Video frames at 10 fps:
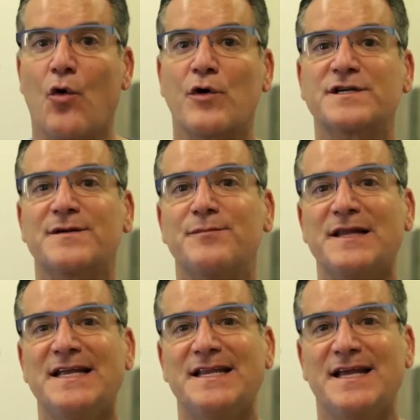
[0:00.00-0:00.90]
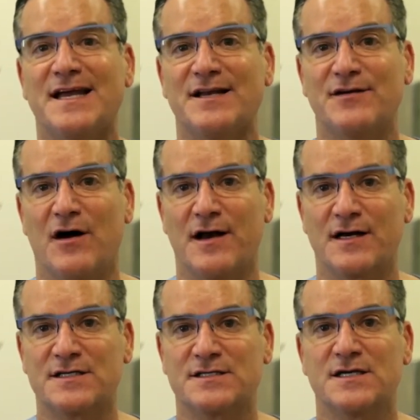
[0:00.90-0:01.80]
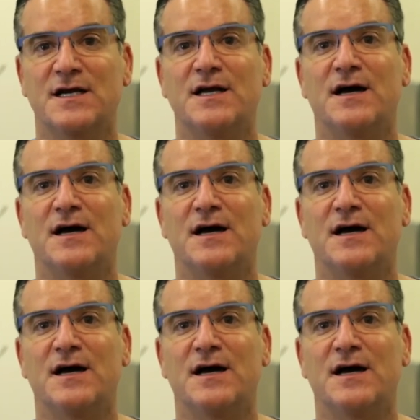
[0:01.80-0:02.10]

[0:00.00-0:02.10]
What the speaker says: or to complete the endodontics